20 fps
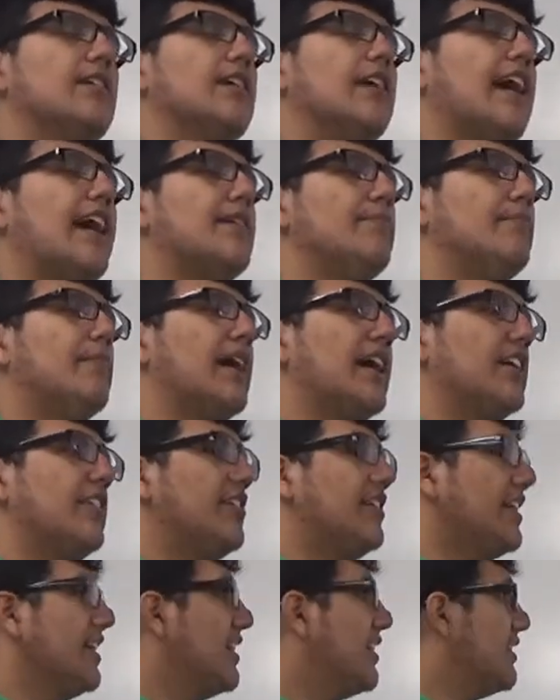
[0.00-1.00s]

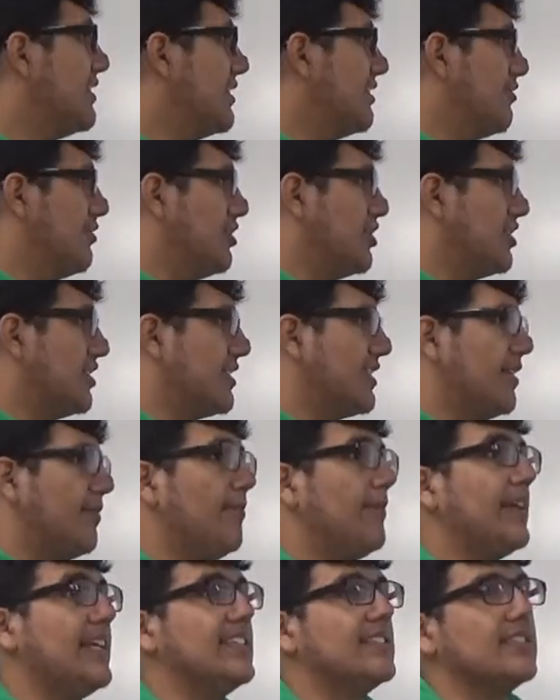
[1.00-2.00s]
admiring it, it was just an
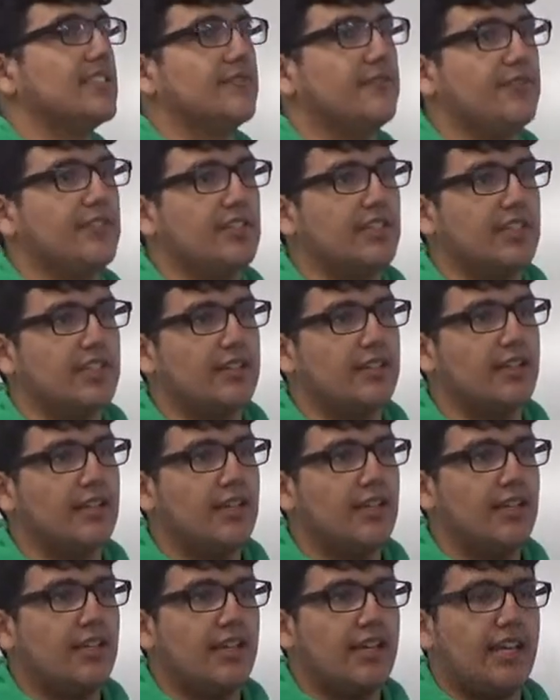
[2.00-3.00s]
amazing feeling.
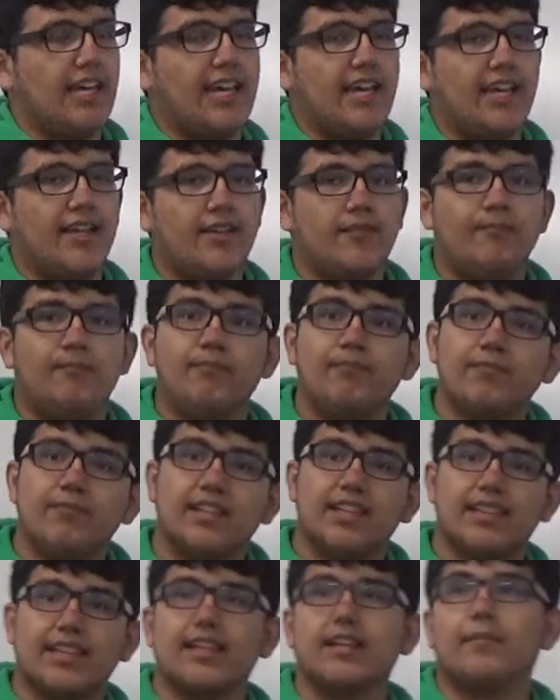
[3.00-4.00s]
And
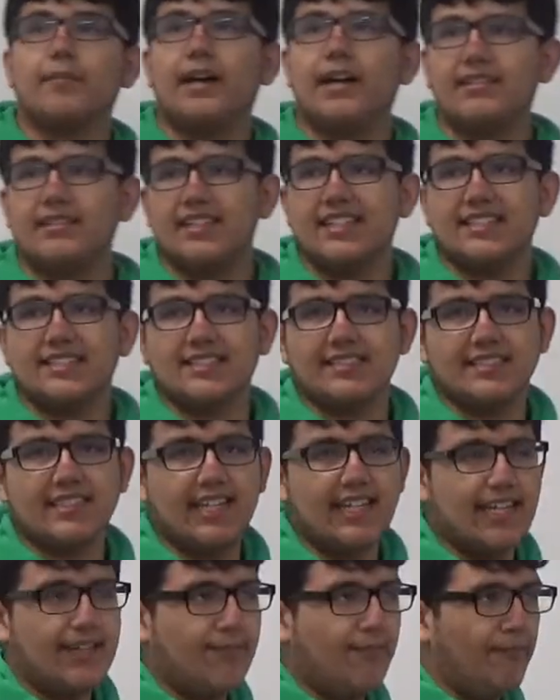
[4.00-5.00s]
the thing about this is
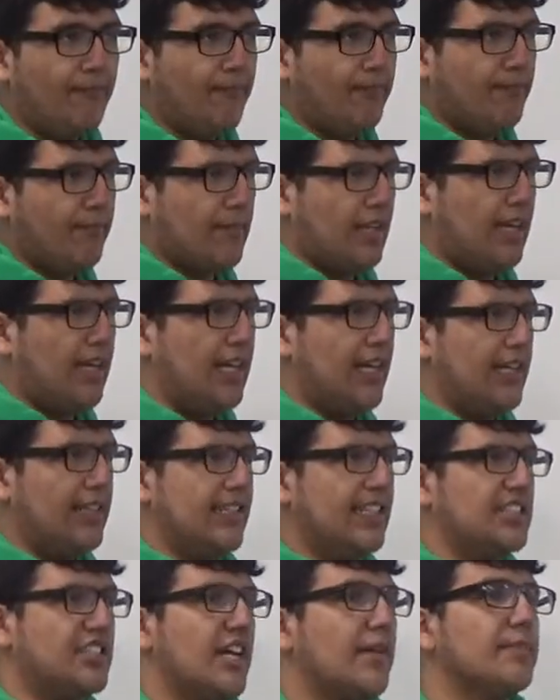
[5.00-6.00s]
that
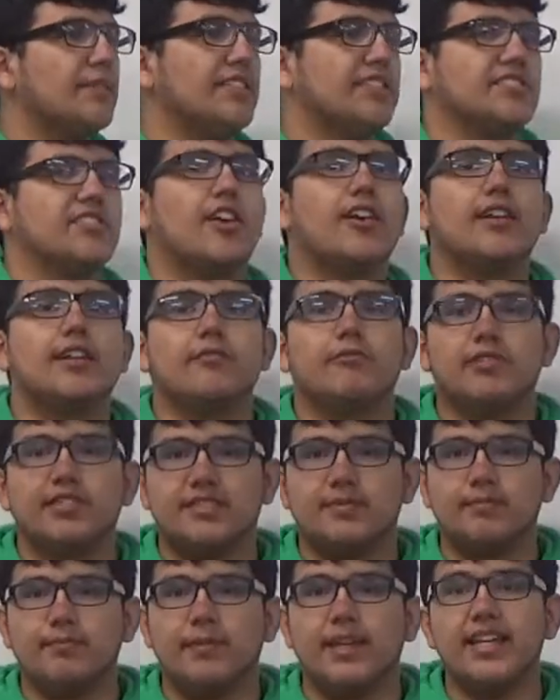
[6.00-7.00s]
the Japanese garden
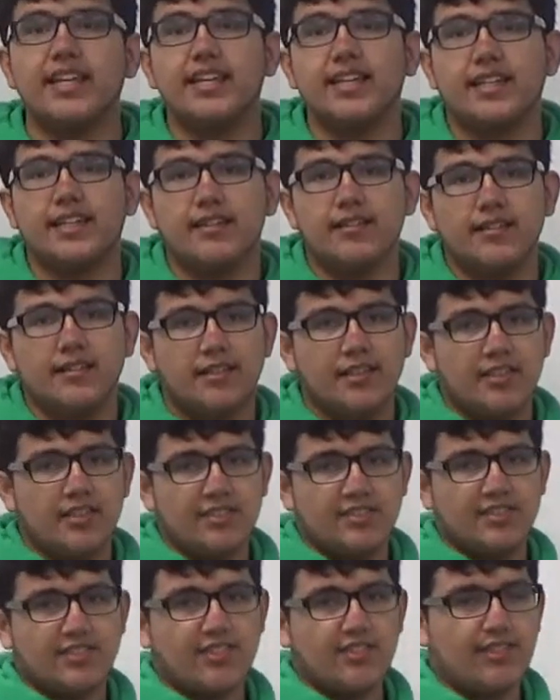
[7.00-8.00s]
was made
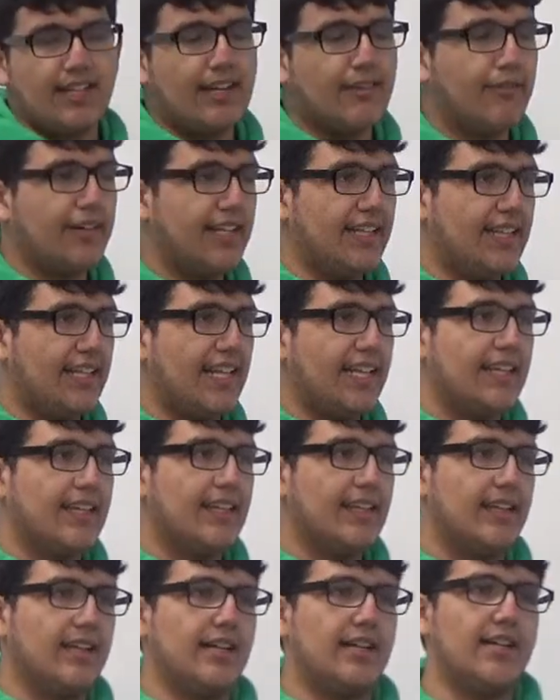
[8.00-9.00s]
so that way they
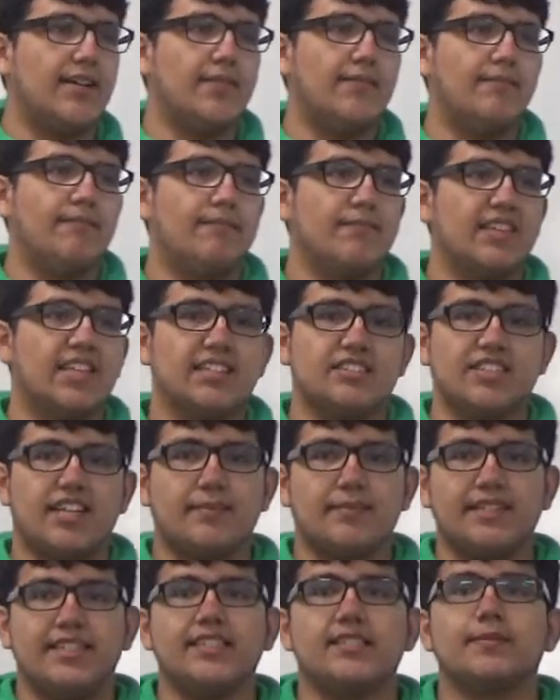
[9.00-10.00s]
can, the
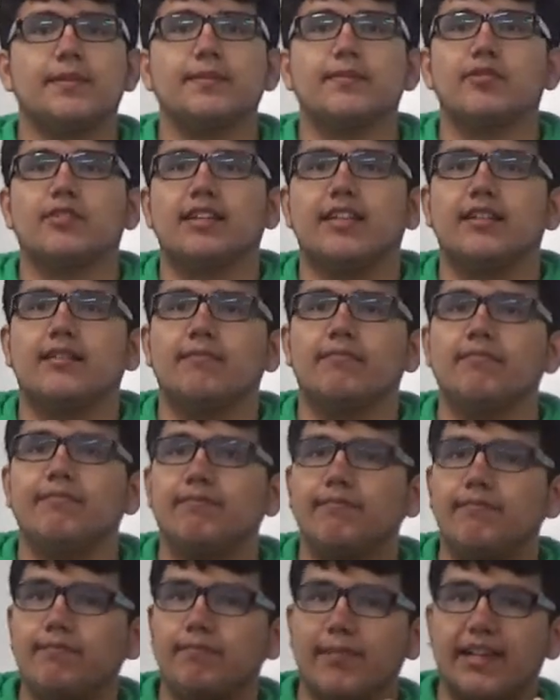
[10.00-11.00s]
Japanese people can
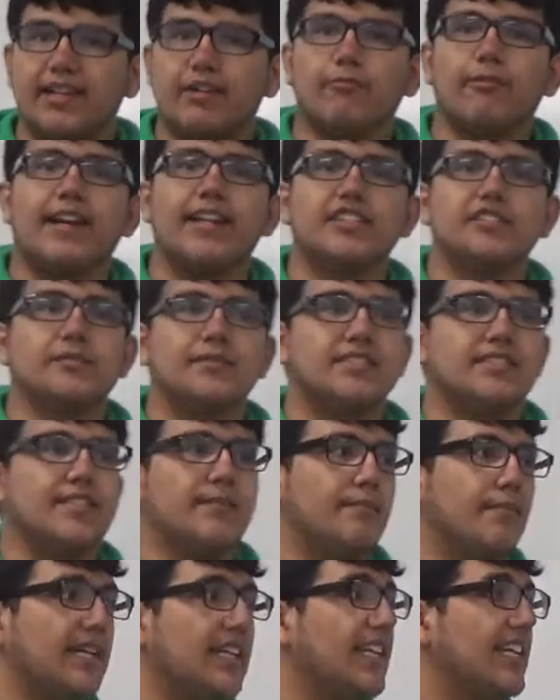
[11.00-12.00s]
make arrangements
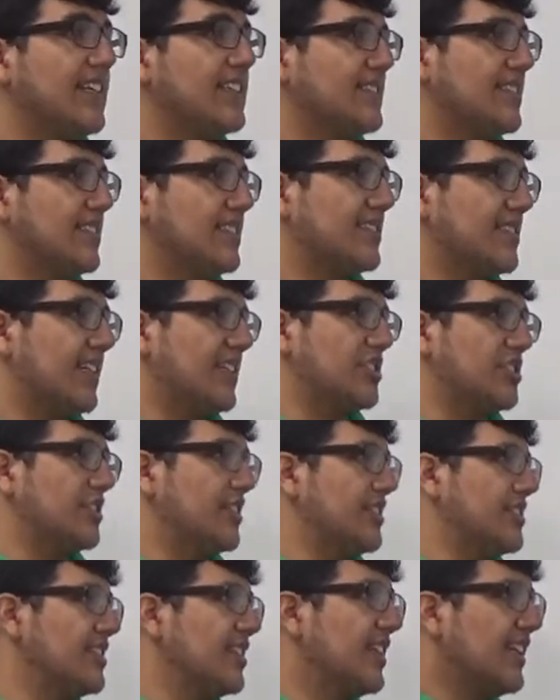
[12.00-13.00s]
and meetings and such,
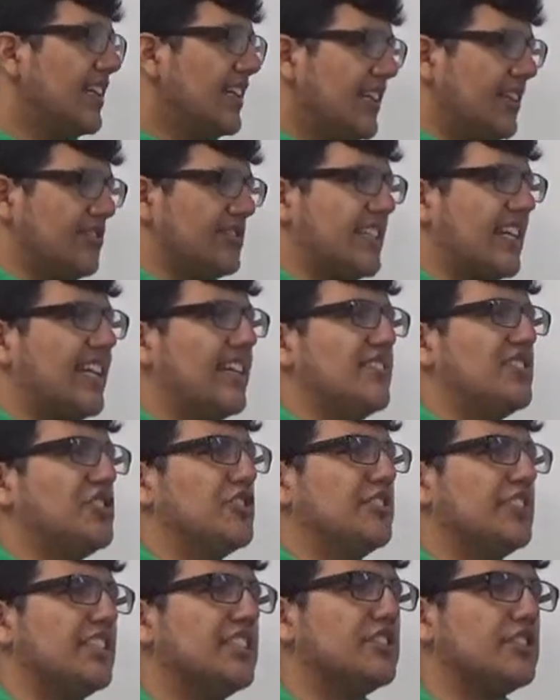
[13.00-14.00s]
because it was kind of
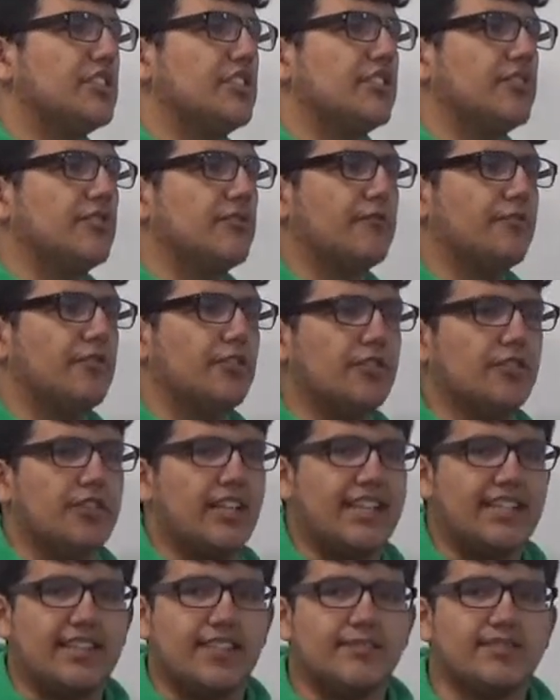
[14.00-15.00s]
traditional for
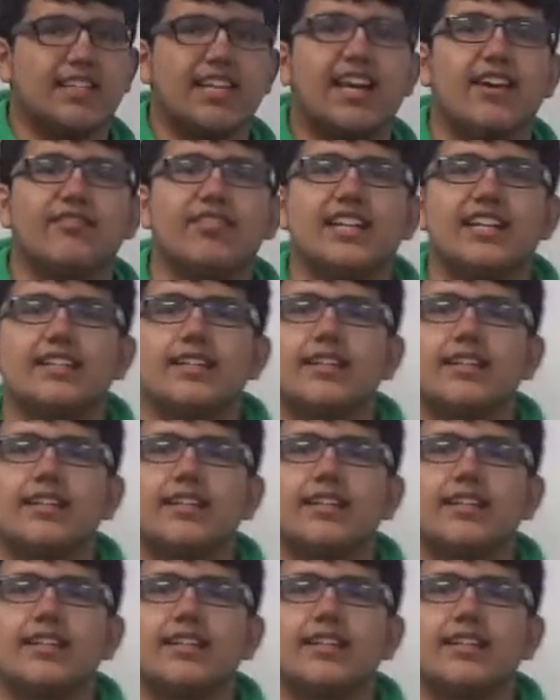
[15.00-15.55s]
them to have